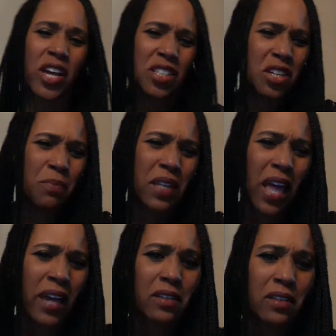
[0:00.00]
jazz, it could be
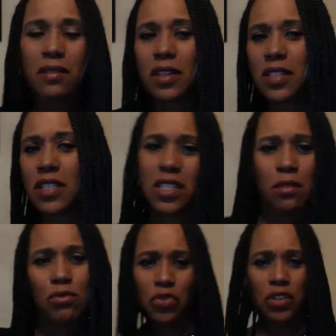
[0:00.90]
Latin because I
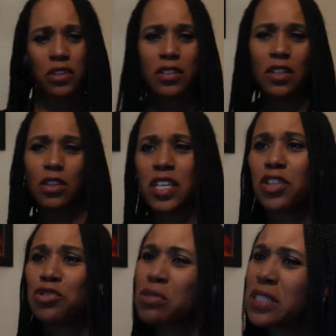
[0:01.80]
see them doing it. It looks
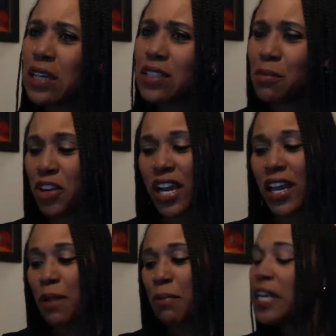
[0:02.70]
like they're doing salsa
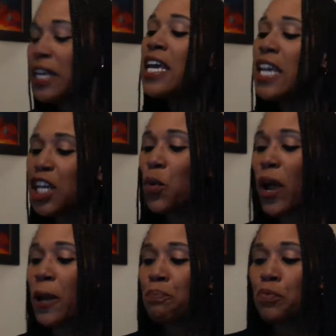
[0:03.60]
merengue. But
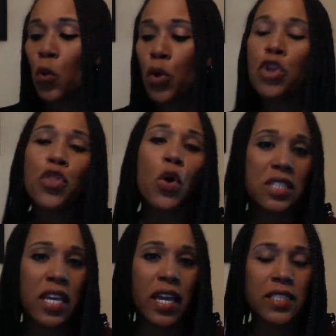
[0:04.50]
anyway, what are
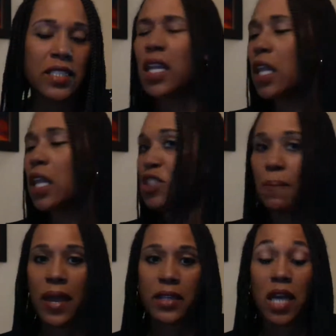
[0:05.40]
those things? I love
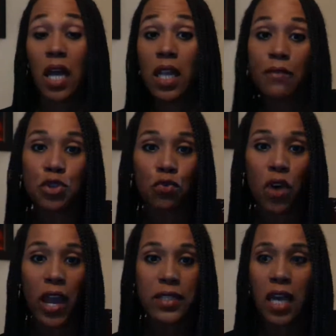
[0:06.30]
to paint. I love to
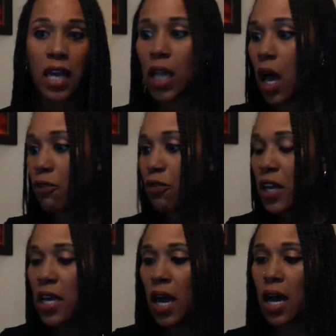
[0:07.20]
write. I love
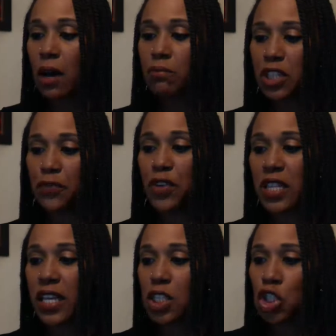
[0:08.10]

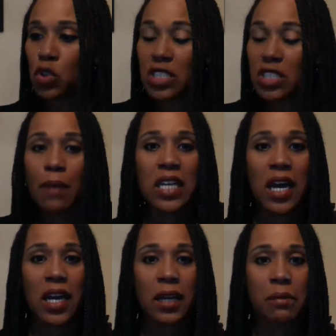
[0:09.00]
different things. And so
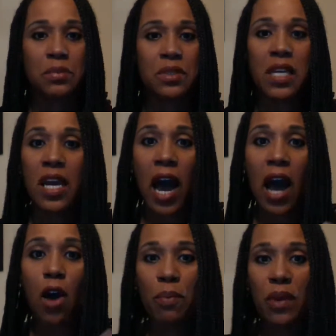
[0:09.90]
sometimes
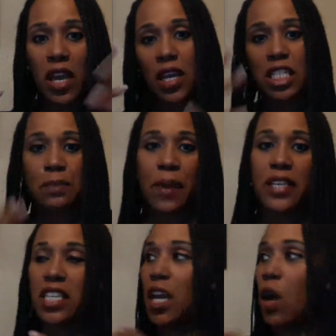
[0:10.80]
I'll be in a
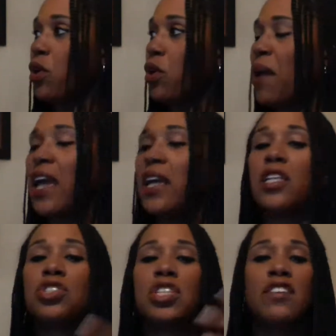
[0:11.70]
space and I want to paint
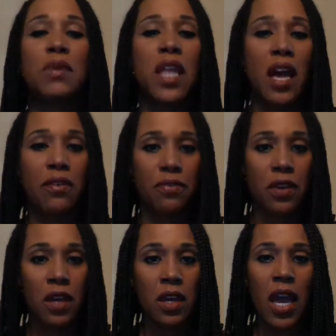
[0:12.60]
and just give me life.
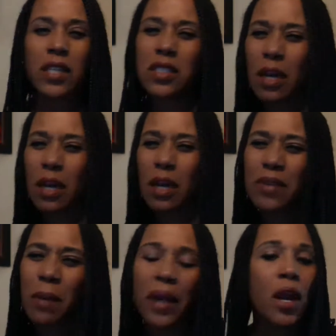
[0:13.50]
And sometimes
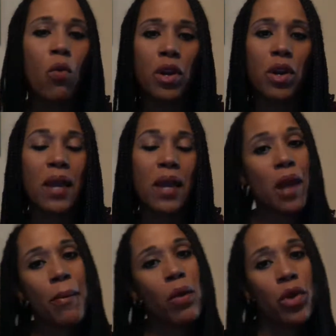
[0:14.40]
I may not want to paint, but
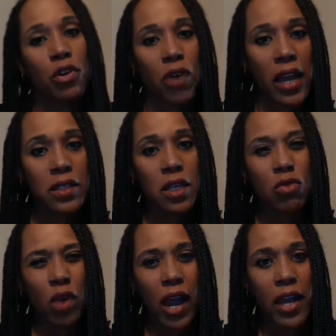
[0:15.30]
I may want to write,
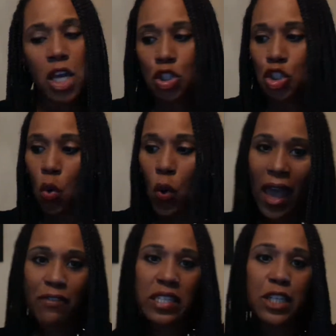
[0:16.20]
right? So
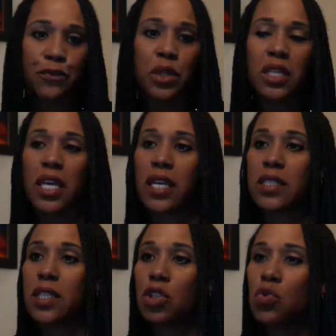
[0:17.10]
having different things in
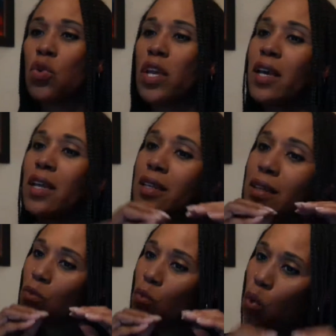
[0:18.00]
the toolkit,
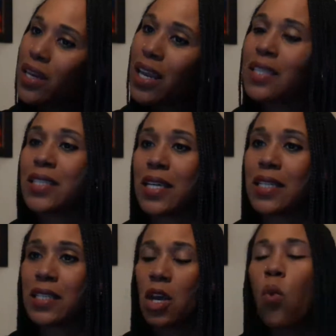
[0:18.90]
what is it?
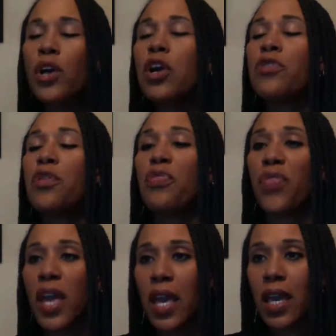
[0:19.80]
Things
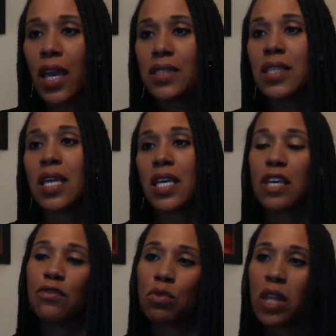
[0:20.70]
that give you life. It
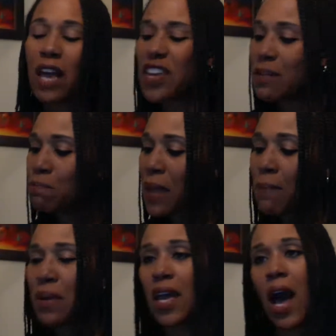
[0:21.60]
may be a hobby.
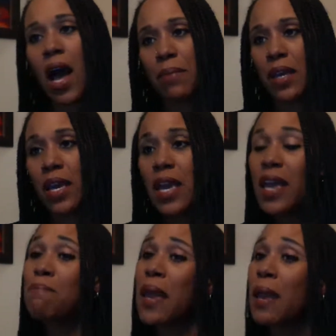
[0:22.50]
It may be a
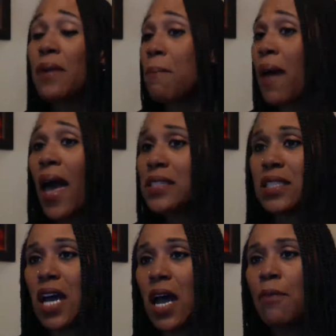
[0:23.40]
pastime.
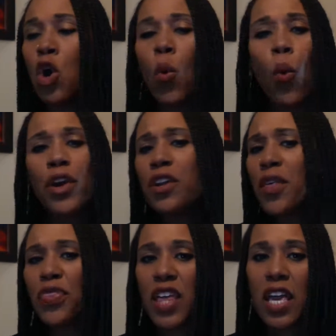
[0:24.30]
What are the things
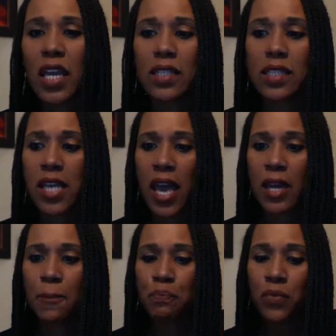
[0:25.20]
that
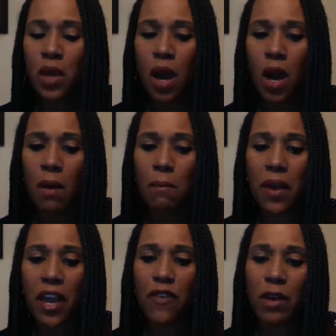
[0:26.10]
if I were
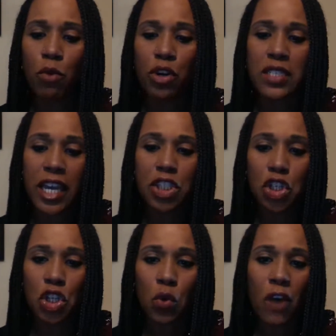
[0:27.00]
to say to you, or if
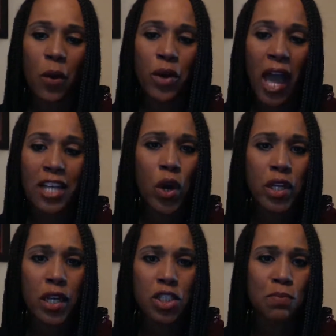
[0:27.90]
I were to ask you,
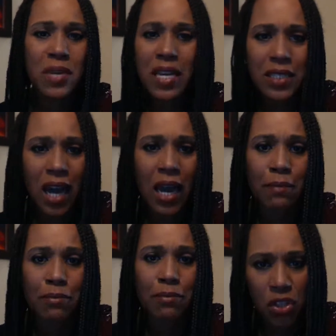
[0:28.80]
what is me
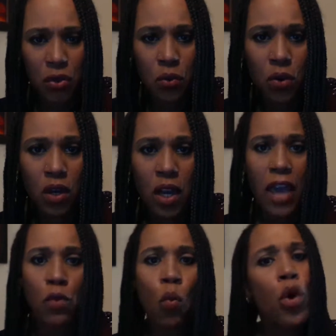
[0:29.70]
time to you?
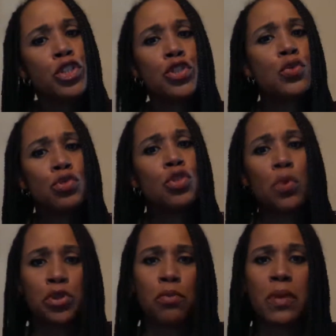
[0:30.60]
And what do you
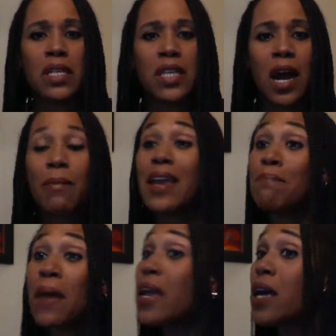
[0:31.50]
do with your me time?
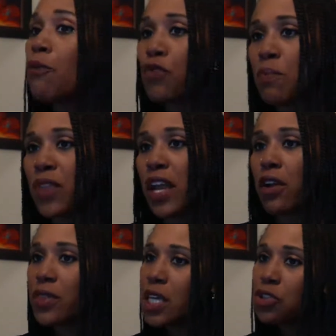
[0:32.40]
It may come from
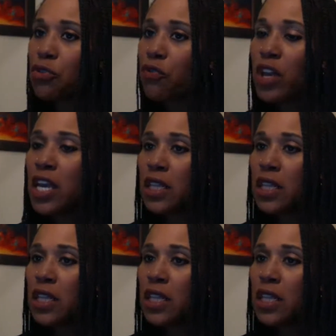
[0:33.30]
there. These are